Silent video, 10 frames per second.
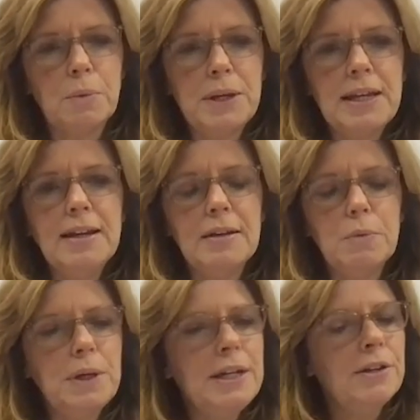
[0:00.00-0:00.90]
We
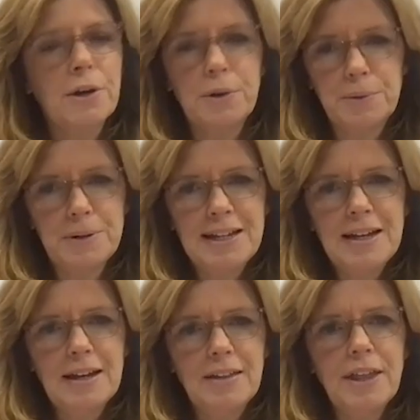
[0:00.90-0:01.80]
we know
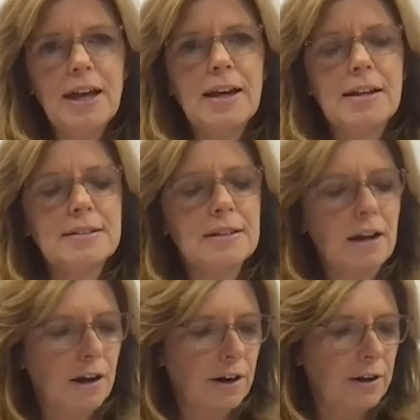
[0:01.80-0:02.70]
that
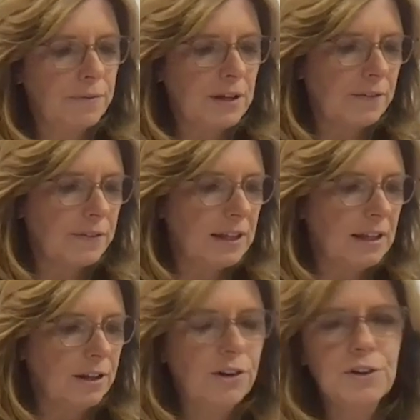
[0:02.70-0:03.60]
are that
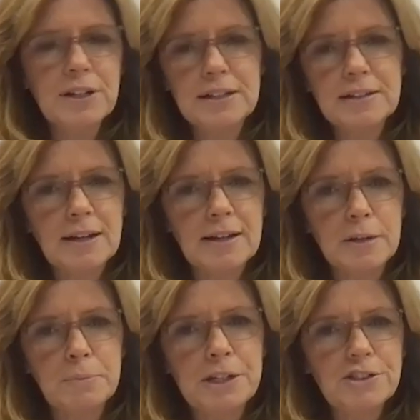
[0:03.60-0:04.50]
the current uh,
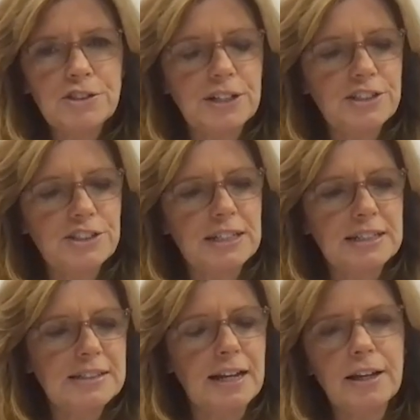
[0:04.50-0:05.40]
administration
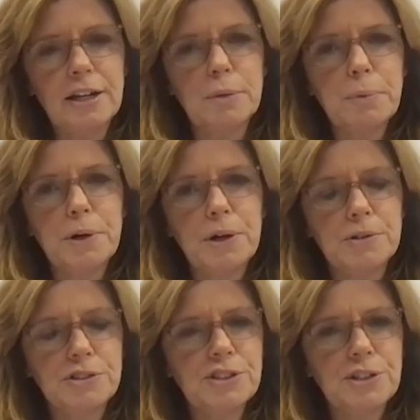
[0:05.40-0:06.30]
has taken an
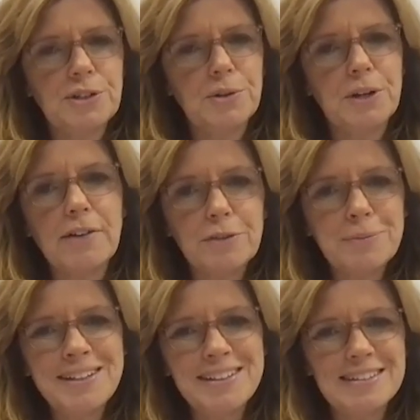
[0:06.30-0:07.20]
approach to
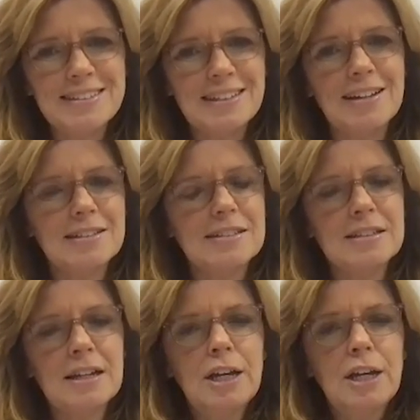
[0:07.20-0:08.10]
government that
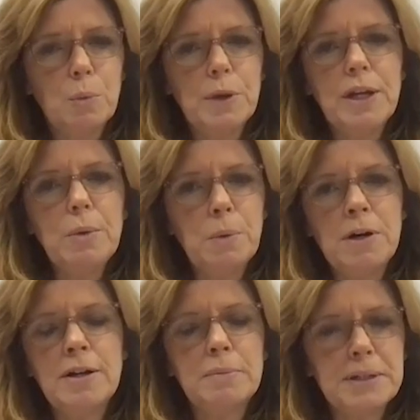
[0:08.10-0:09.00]
says we
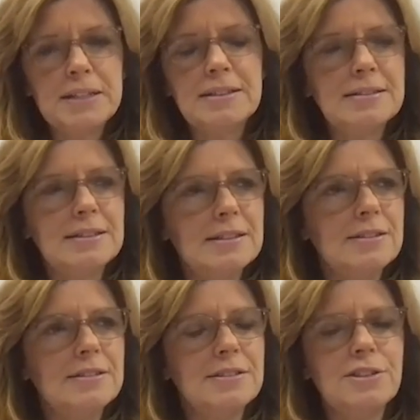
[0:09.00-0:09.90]
want
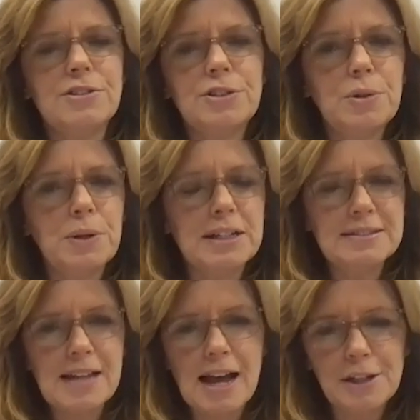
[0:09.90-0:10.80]
businesses to do
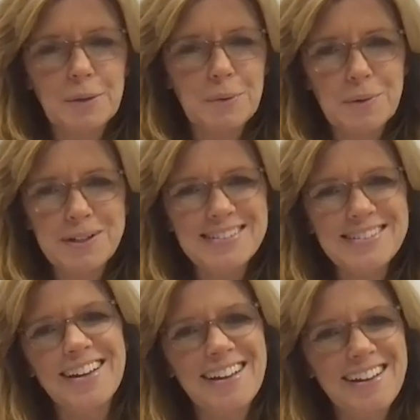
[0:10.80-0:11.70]
exactly what we
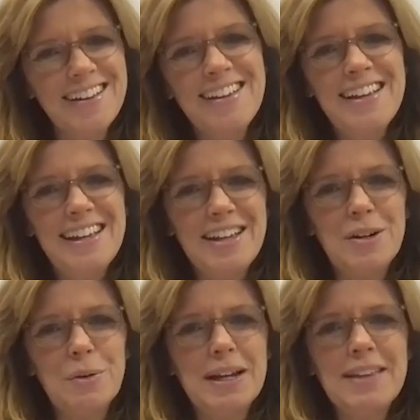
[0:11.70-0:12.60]
say
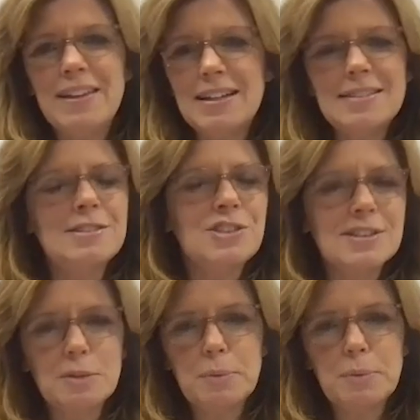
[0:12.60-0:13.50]
in a way that isn't
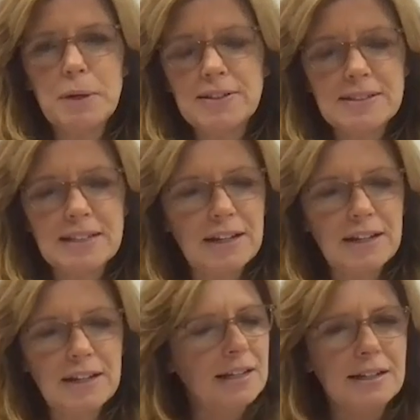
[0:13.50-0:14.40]
just about
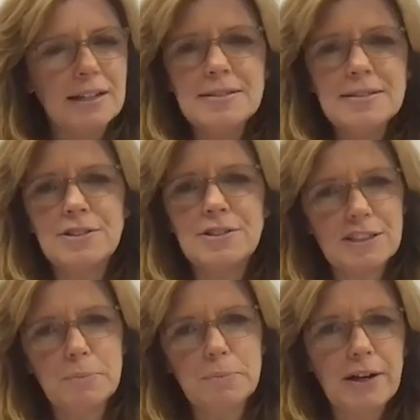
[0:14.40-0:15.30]
safety it isn't
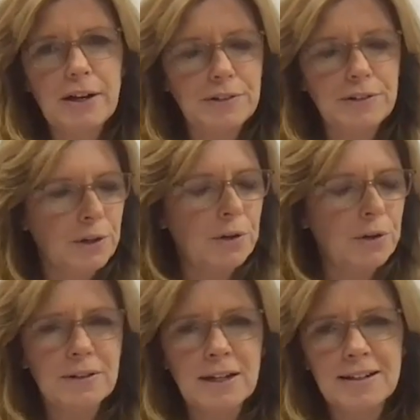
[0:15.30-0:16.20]
just about you
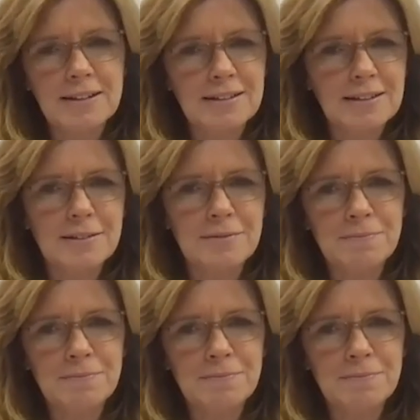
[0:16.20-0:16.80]
know uh,